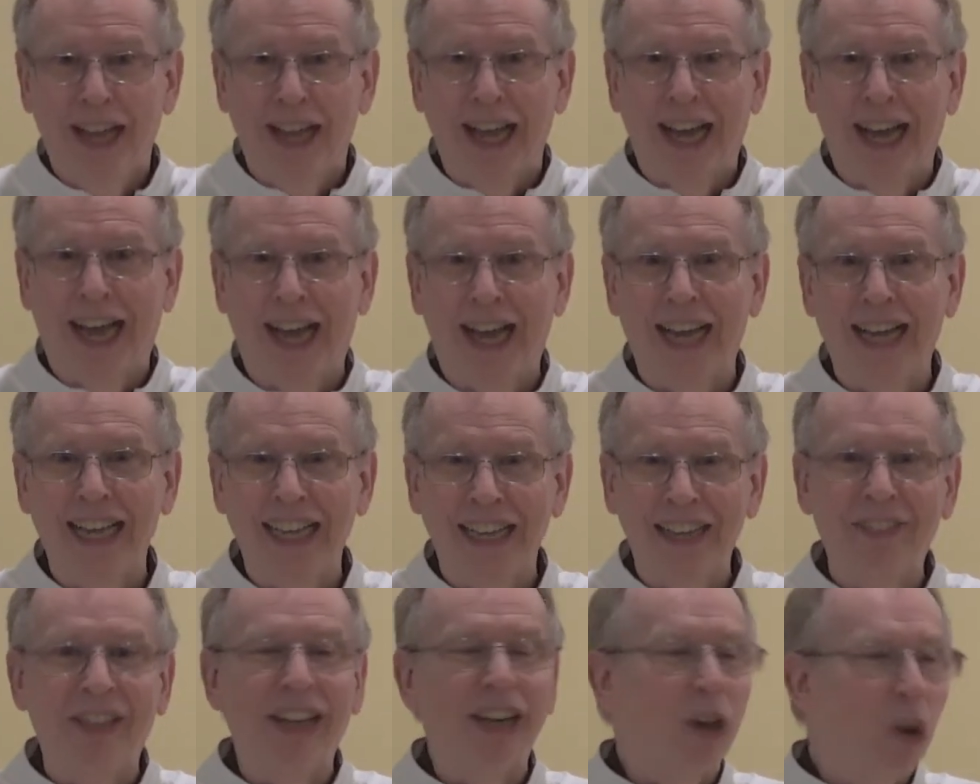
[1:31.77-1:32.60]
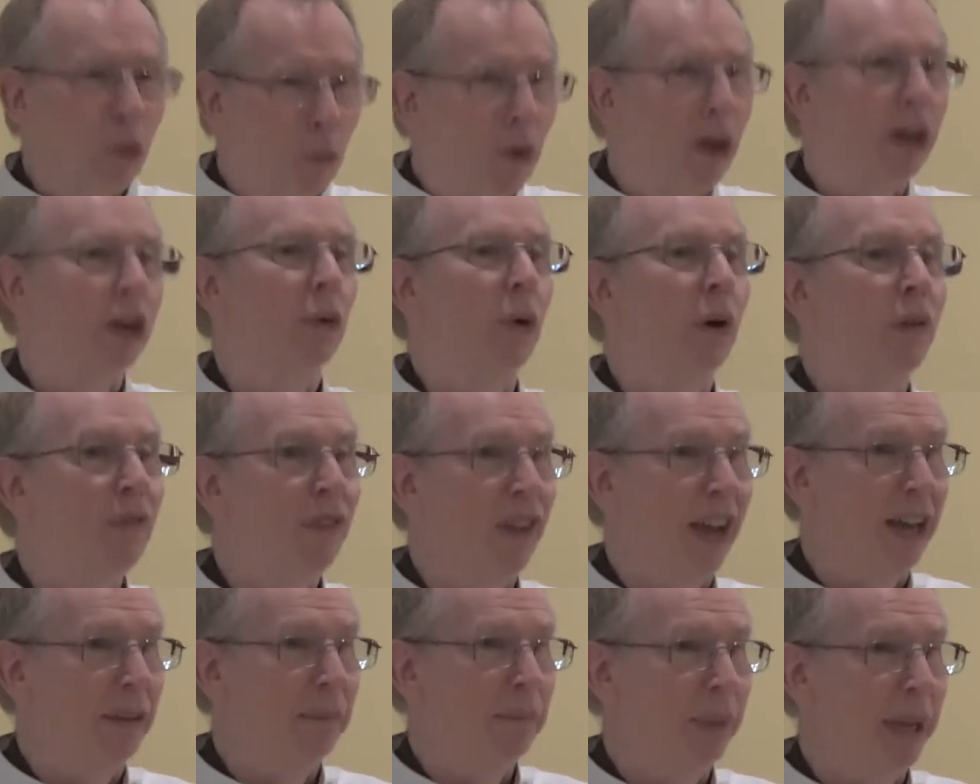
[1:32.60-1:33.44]
Uh, they don't want to
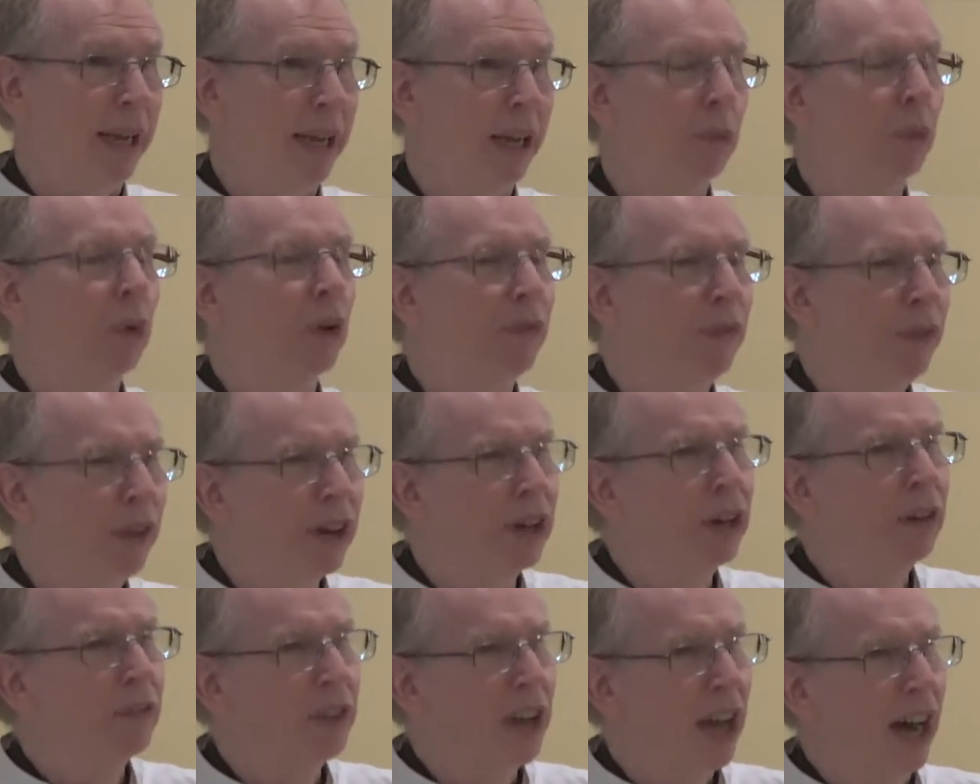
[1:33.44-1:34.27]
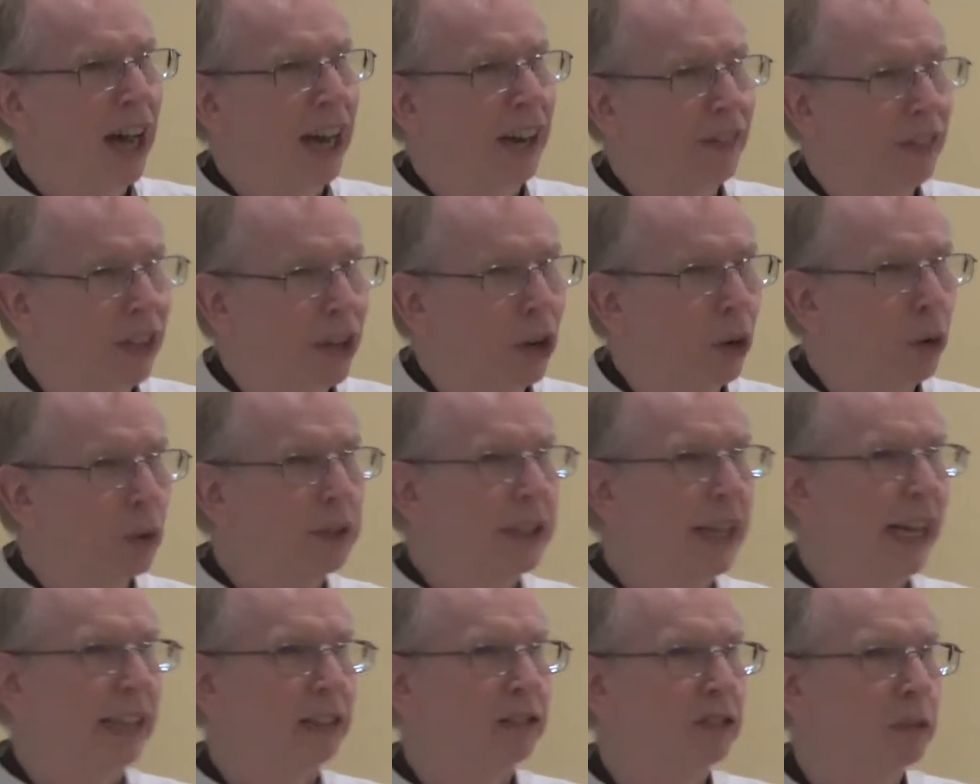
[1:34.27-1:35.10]
offend me. Well, fear of God in the Old
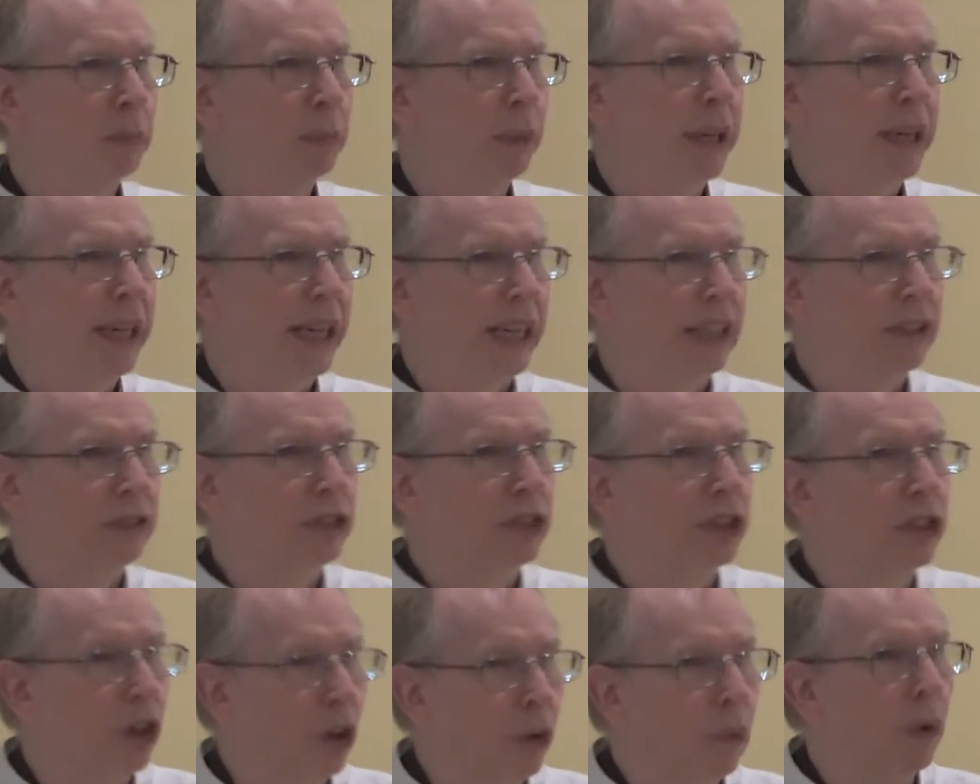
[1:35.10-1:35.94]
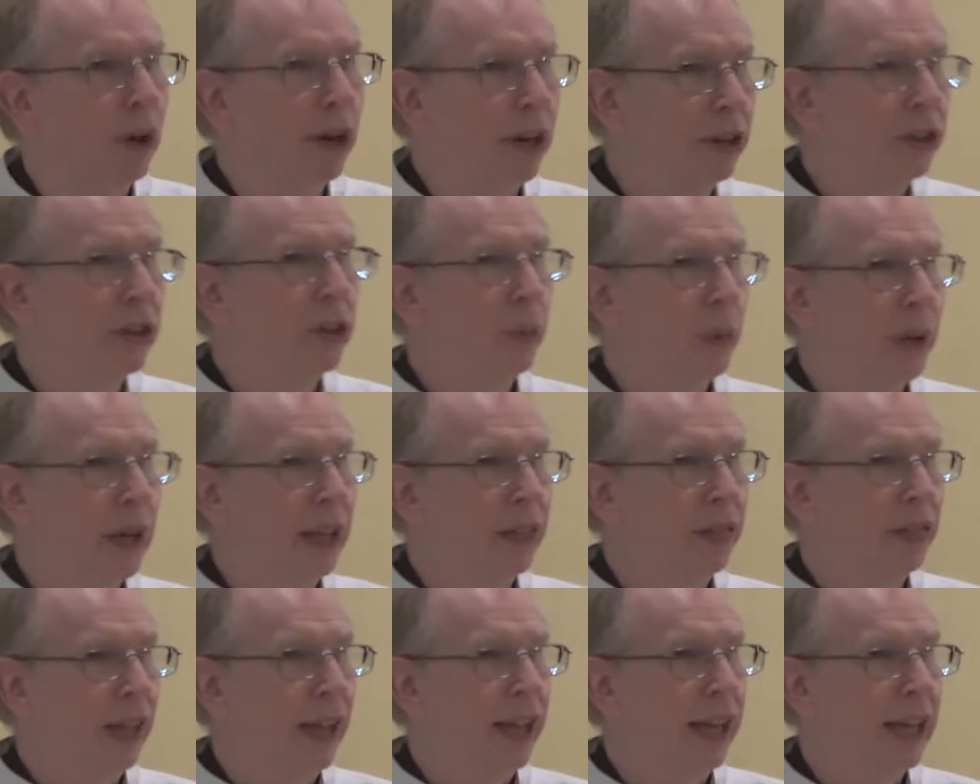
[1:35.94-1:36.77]
Testament is you don't want to do
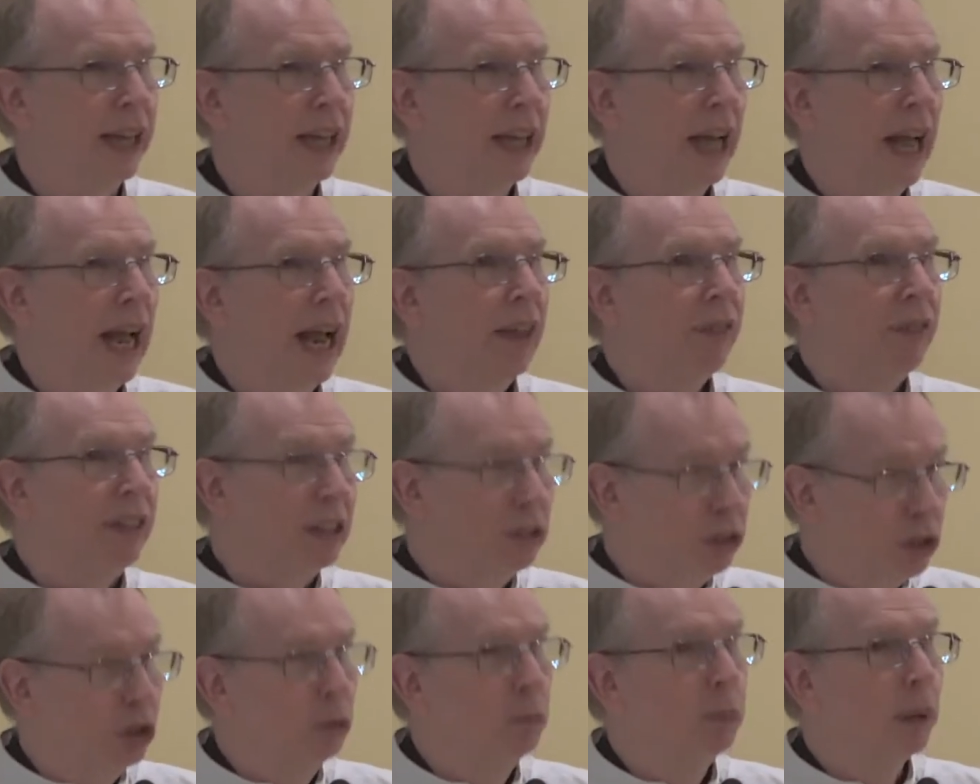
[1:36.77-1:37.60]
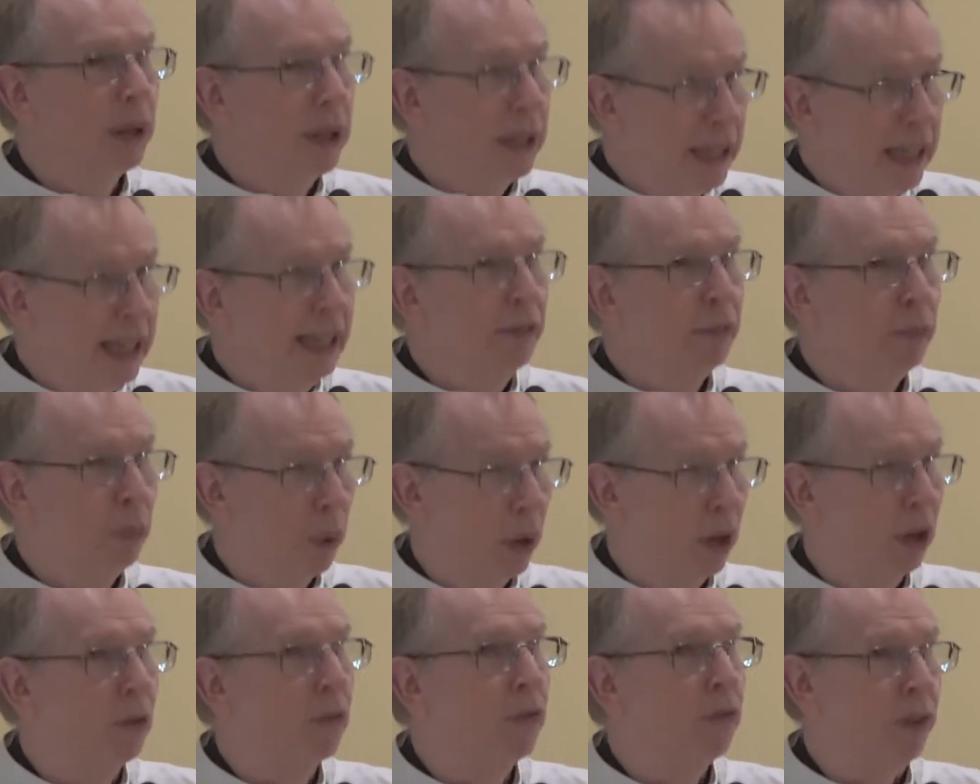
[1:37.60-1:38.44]
anything that you believe
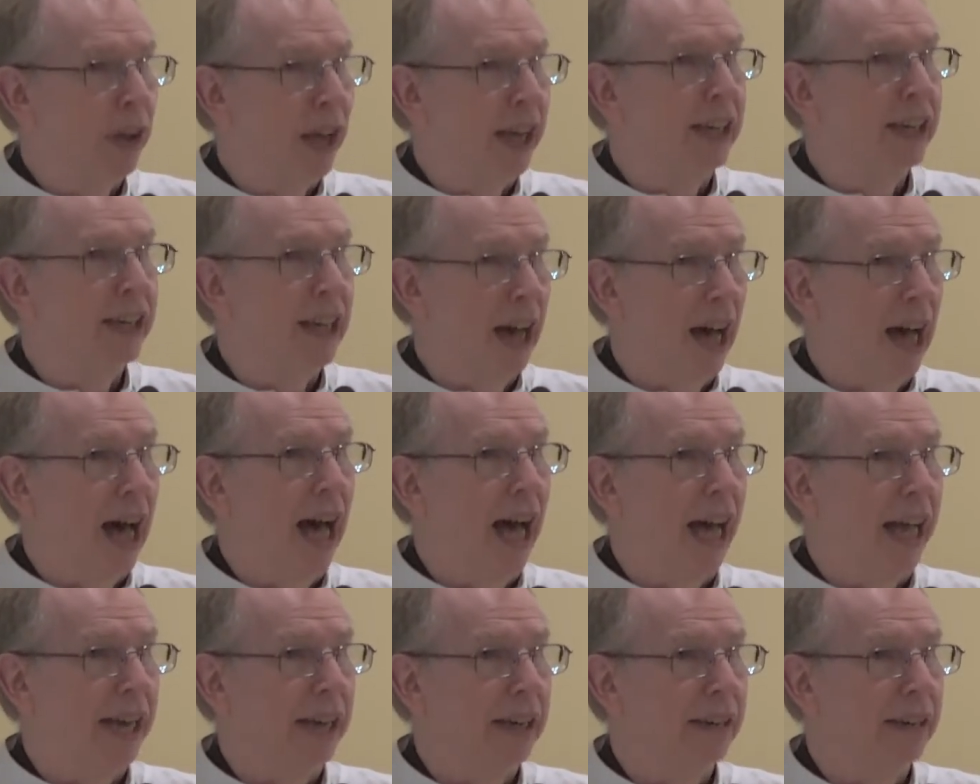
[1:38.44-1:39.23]
will offend God.